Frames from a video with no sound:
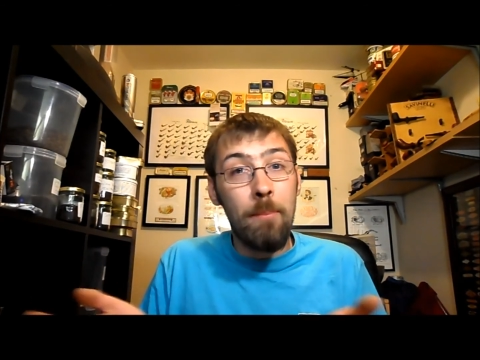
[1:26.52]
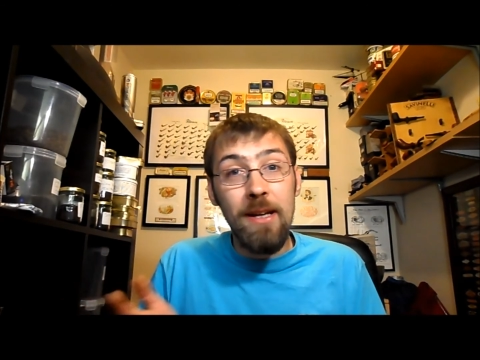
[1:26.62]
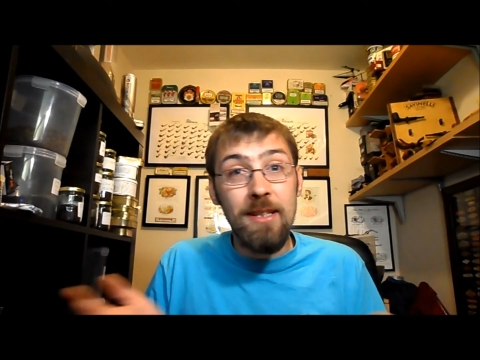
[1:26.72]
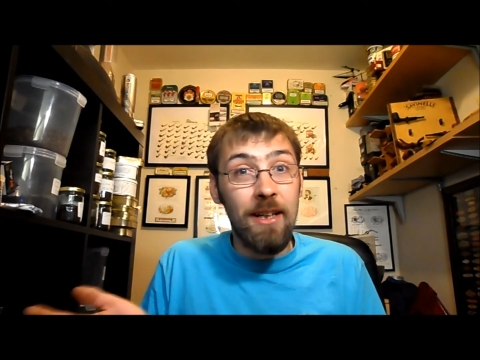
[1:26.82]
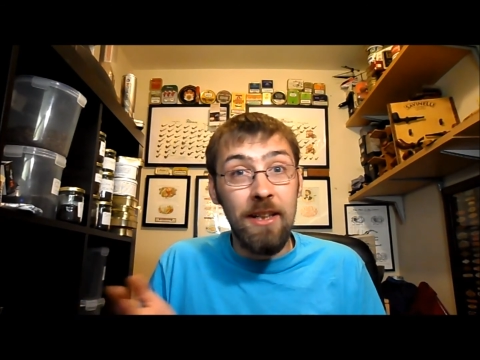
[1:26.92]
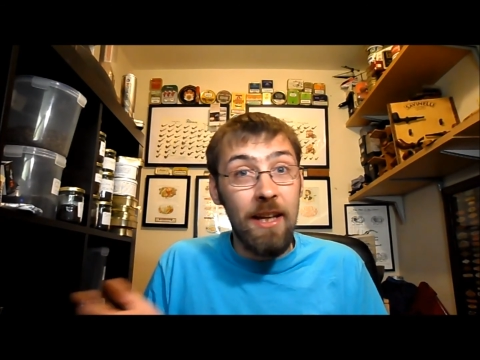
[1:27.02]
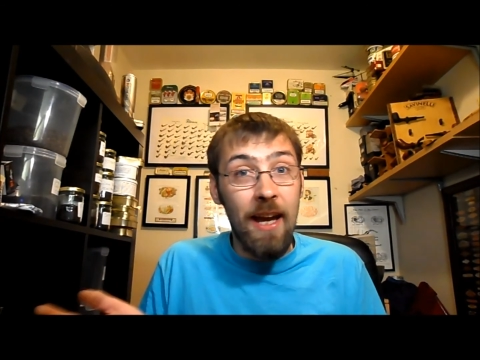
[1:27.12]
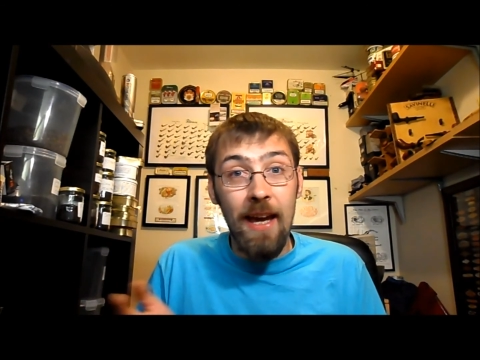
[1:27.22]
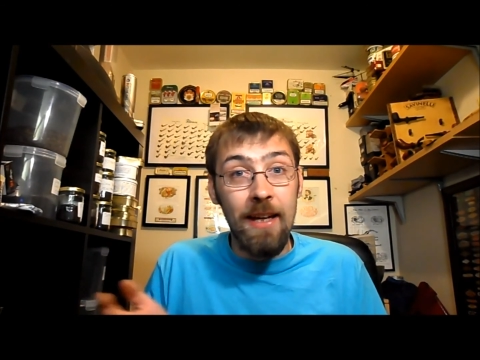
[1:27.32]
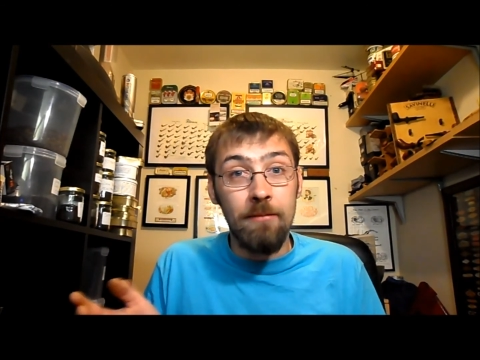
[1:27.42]
And basically
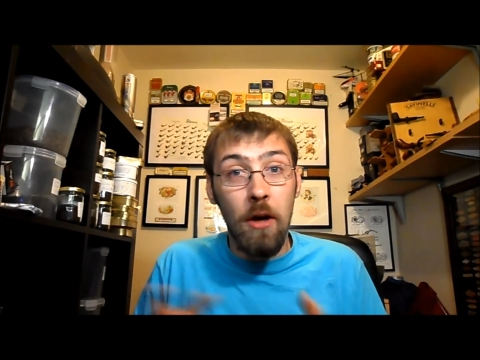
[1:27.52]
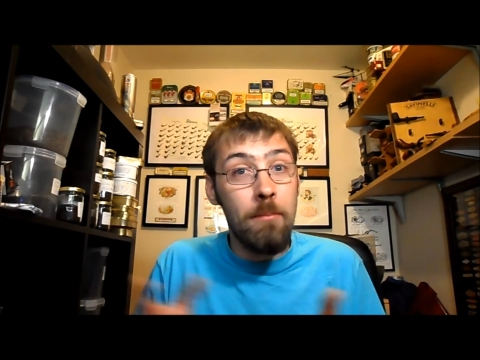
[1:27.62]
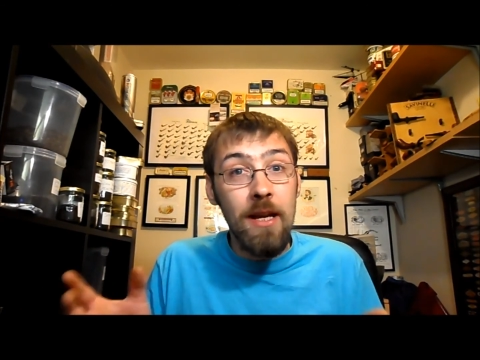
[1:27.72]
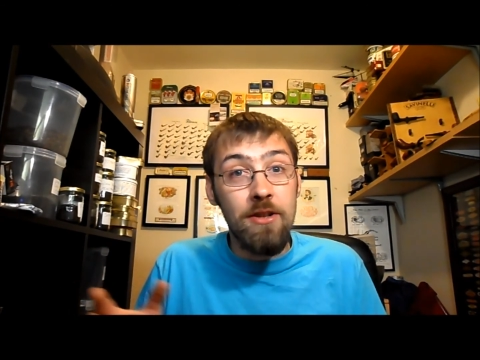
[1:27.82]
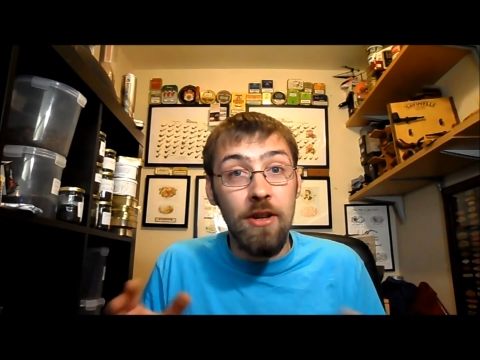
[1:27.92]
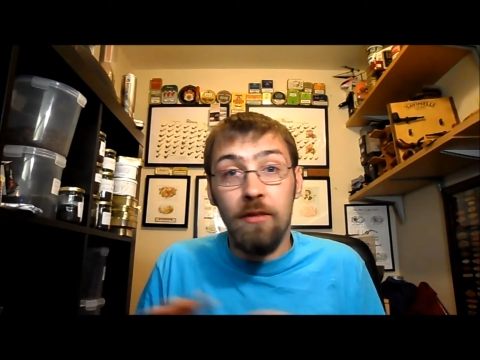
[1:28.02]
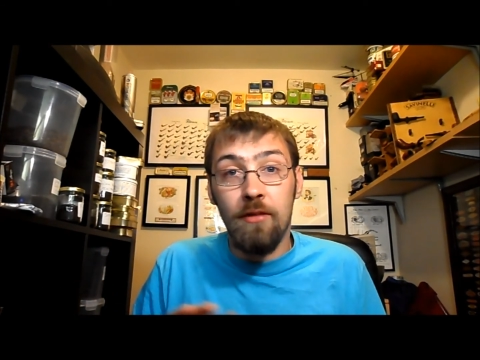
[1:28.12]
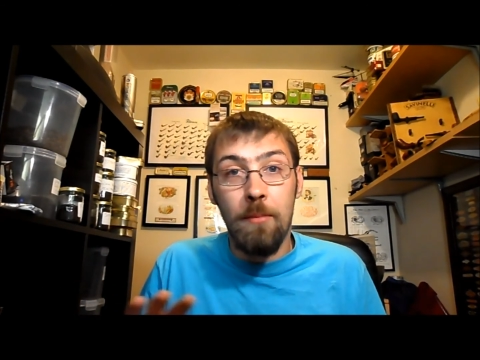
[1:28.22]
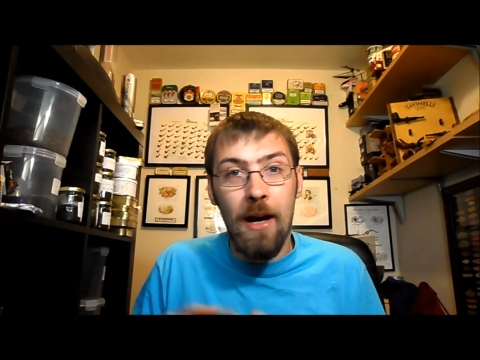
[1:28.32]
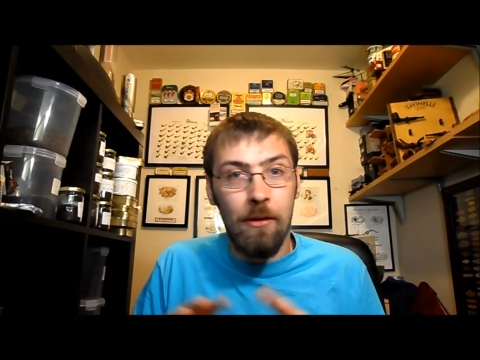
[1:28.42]
you're getting a
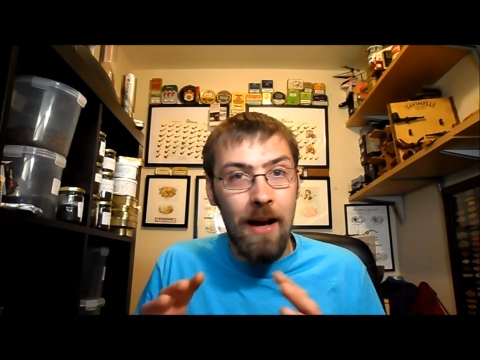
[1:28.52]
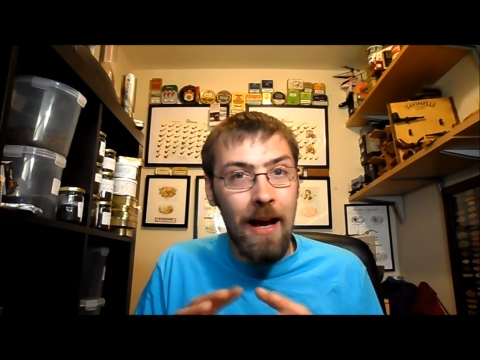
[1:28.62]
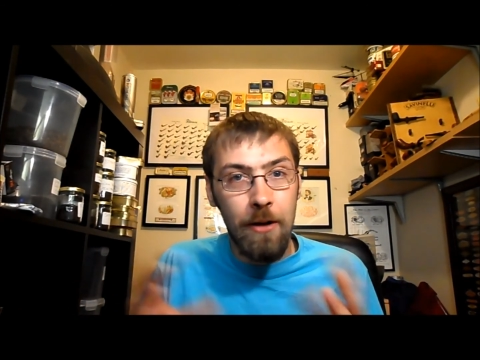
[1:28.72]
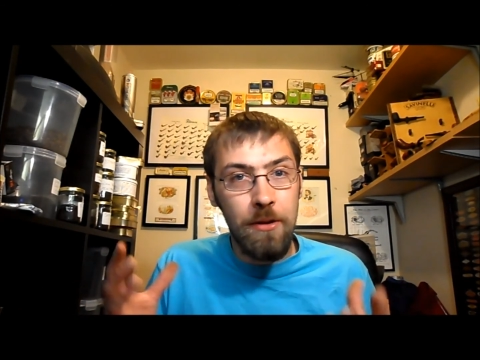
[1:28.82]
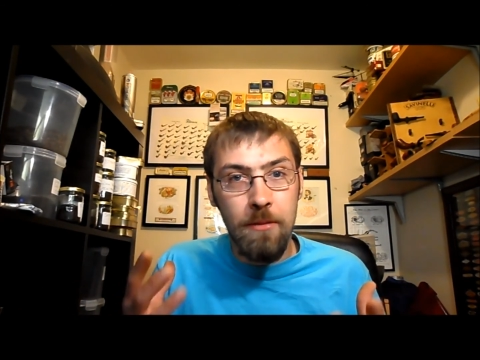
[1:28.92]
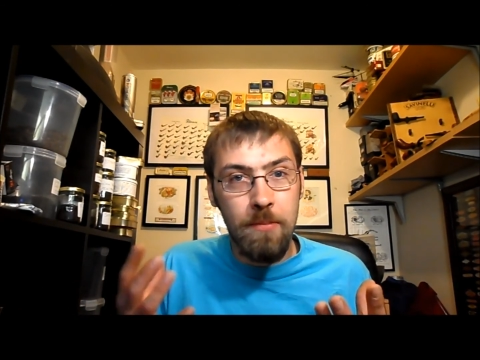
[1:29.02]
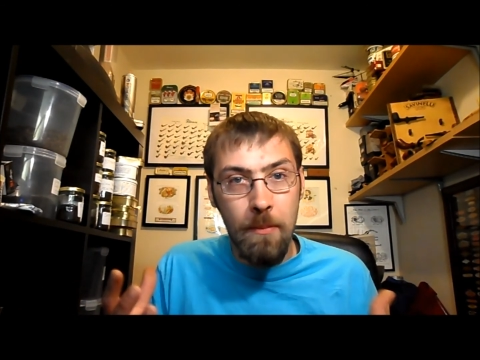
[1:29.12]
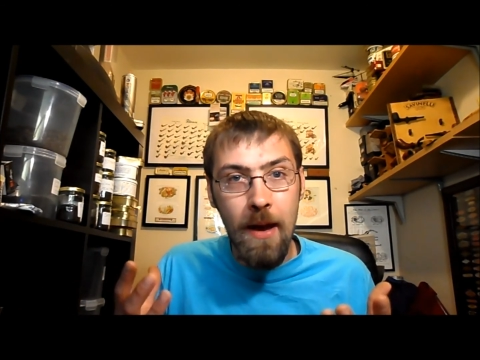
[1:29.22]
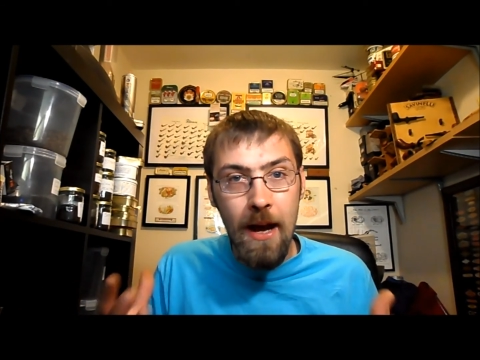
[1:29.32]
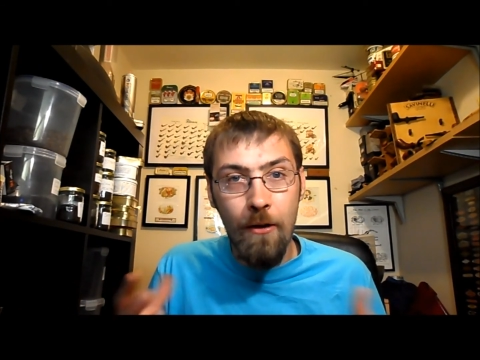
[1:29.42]
mixture. No matter how you
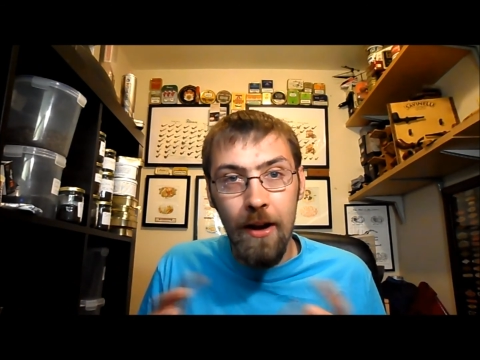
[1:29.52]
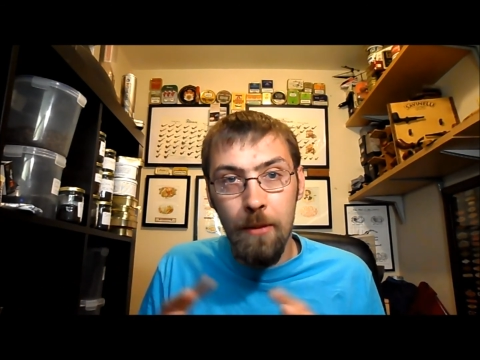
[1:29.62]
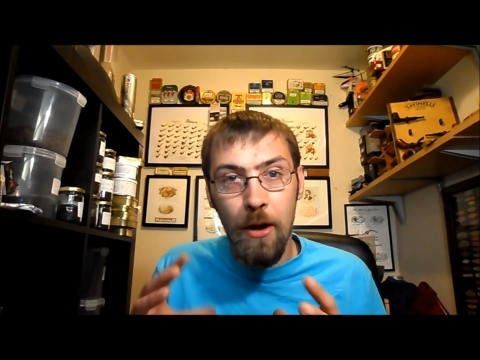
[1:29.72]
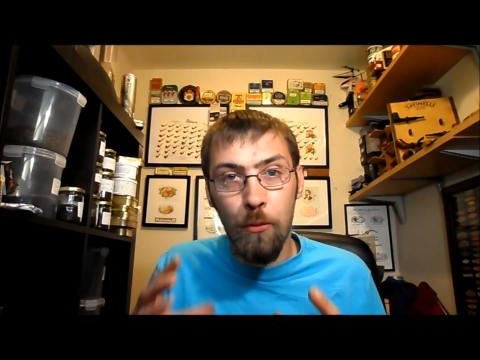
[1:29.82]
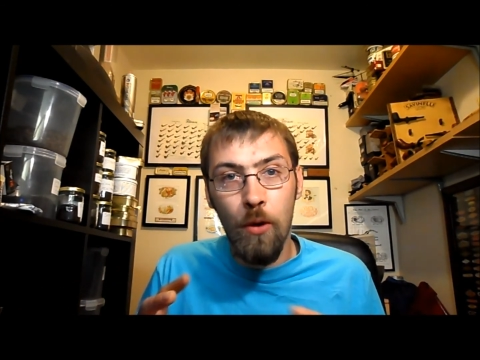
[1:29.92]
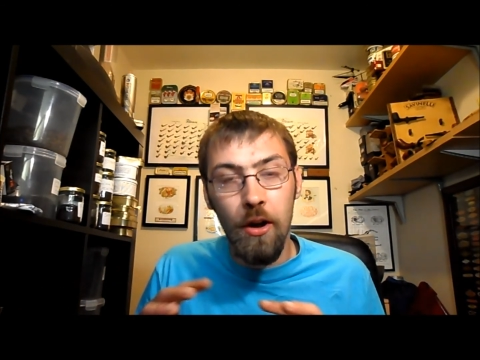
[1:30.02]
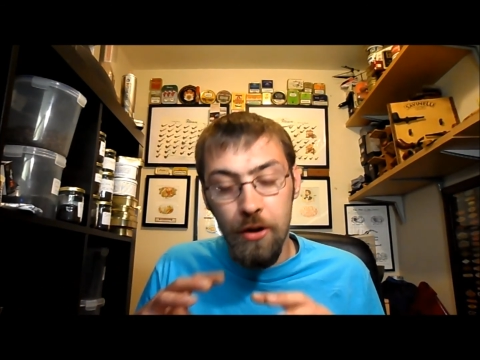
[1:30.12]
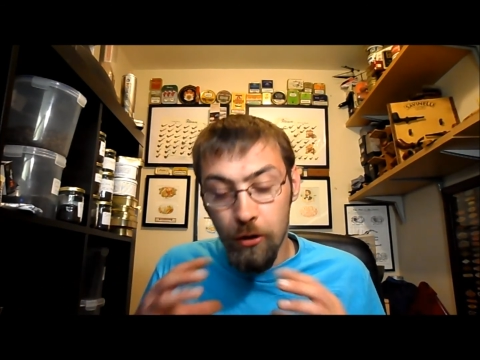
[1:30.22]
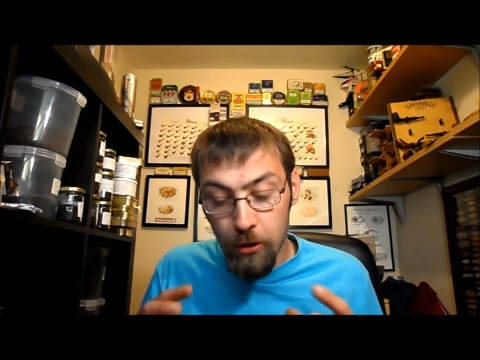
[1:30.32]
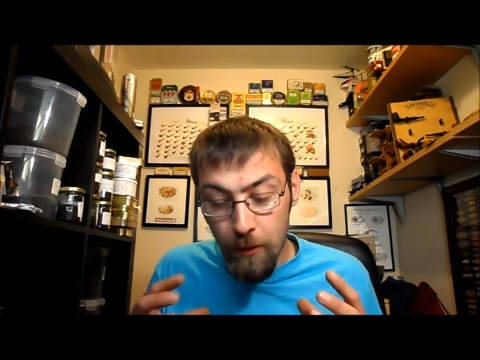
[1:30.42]
prepare it, no matter
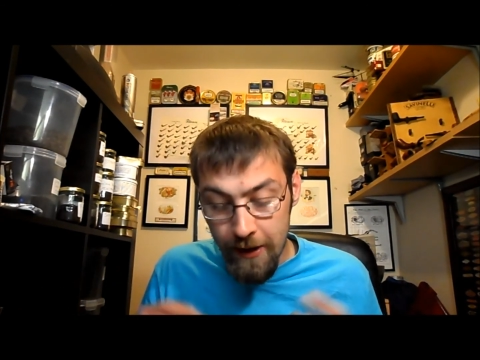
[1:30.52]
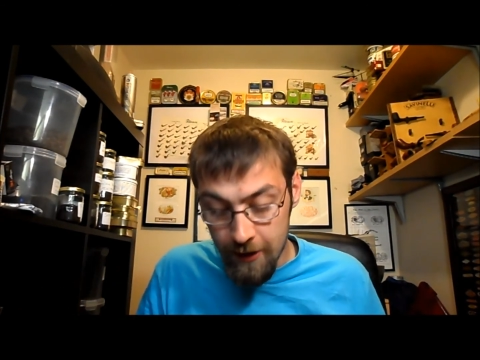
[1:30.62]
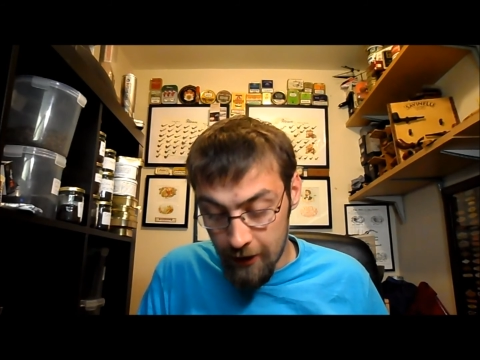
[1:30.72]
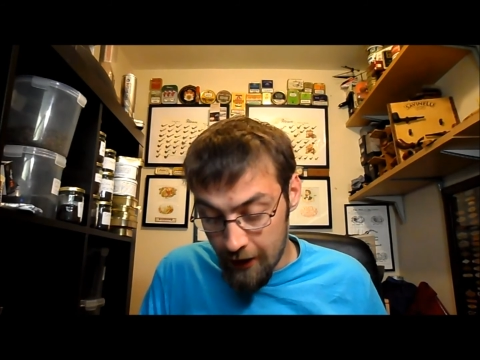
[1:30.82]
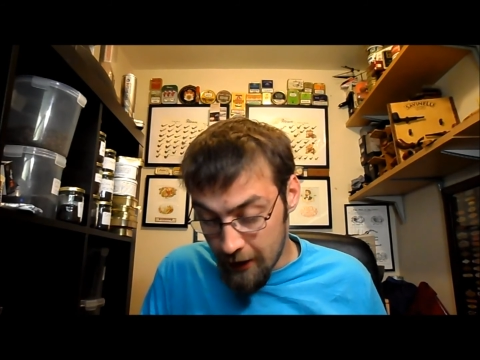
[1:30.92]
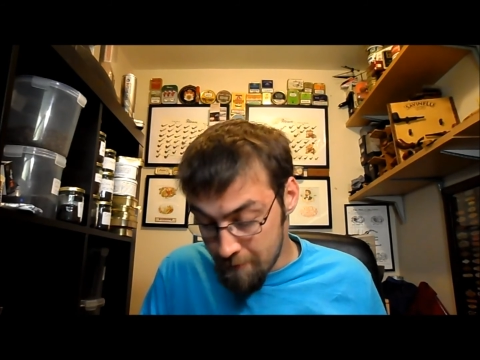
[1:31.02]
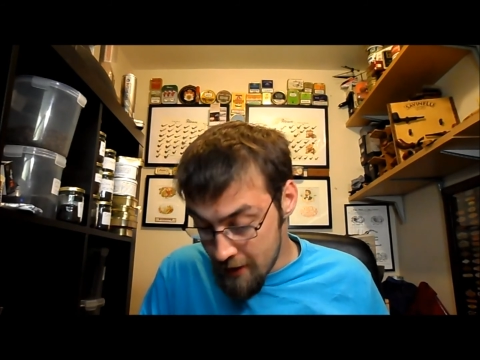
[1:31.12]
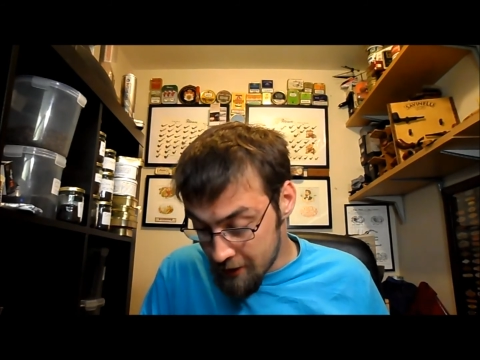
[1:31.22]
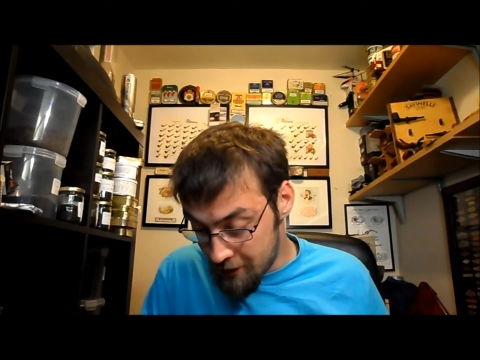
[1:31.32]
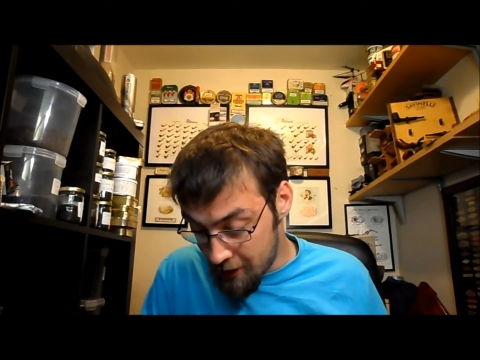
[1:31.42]
what, you're always going to get a
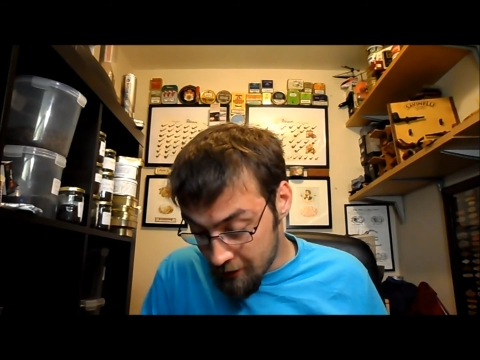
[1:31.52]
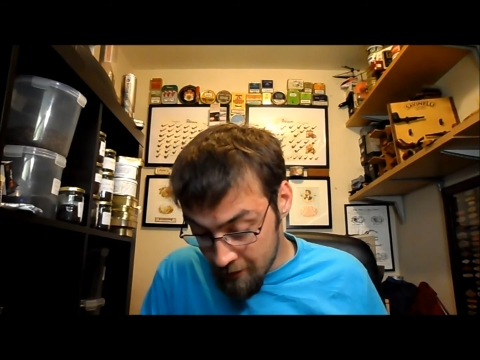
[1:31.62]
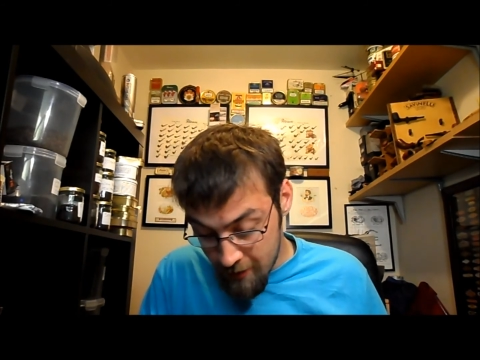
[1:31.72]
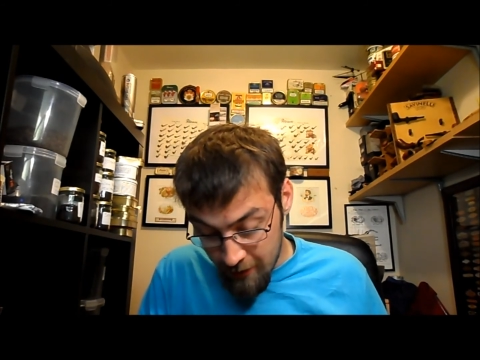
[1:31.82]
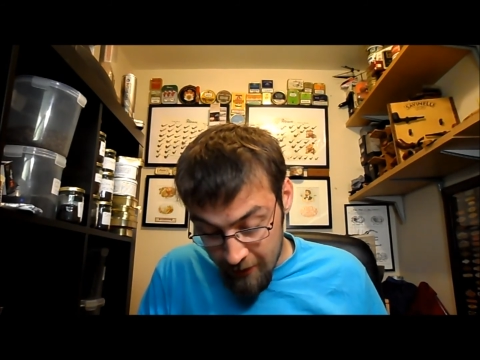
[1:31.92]
mixture.